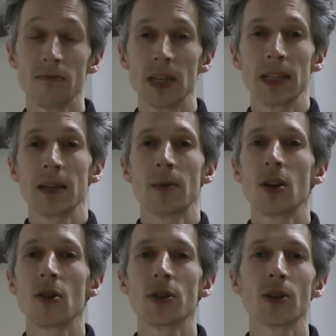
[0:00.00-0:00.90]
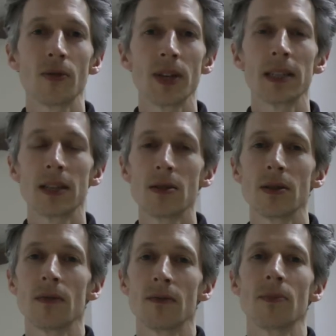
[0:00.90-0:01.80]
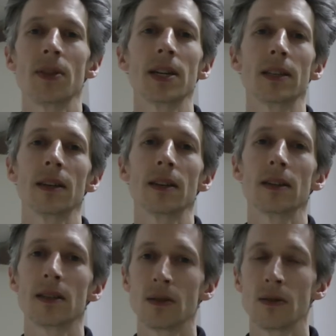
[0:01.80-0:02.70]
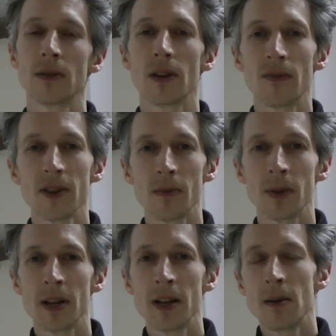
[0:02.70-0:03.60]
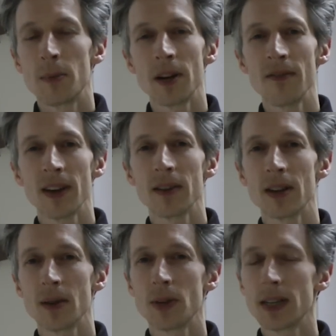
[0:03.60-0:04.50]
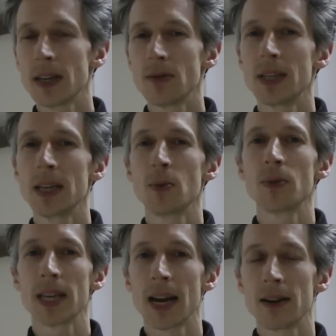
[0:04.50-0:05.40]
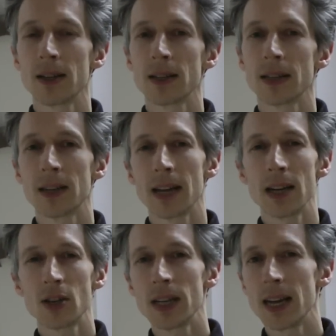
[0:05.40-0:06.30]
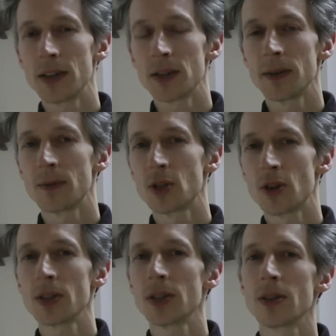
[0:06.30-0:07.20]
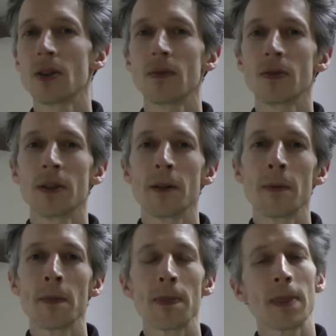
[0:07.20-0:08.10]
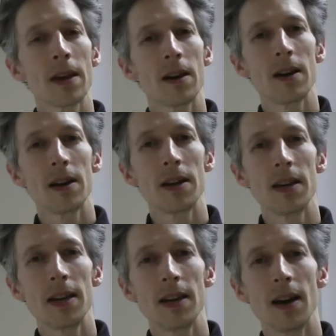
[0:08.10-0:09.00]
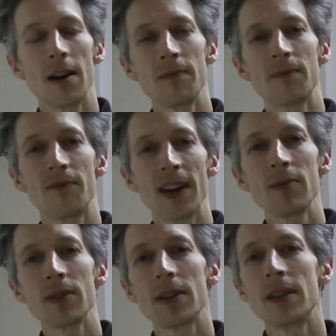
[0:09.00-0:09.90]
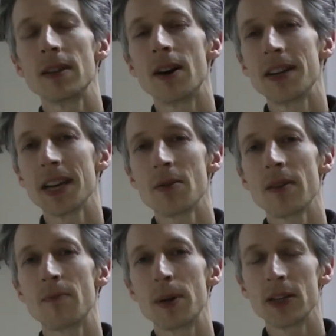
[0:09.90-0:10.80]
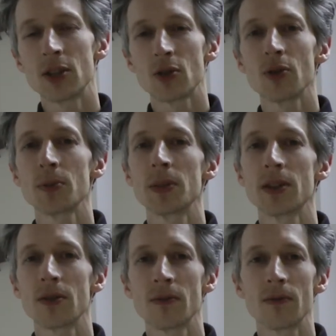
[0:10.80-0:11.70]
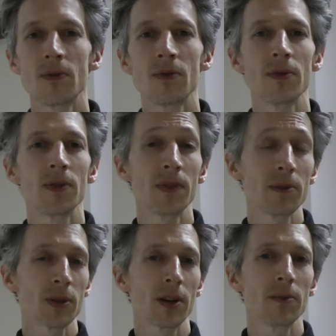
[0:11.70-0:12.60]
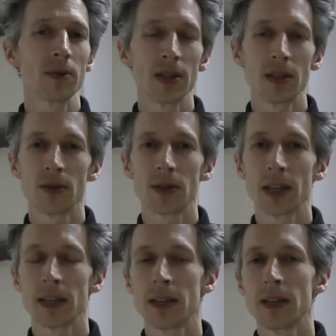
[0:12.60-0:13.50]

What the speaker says: It seemed the logical thing to do, go from theatre to a film. But I found that I wanted to go deeper with the characters, and actually as I structured the novel, I found that I now have better source material for the film script, which is interesting.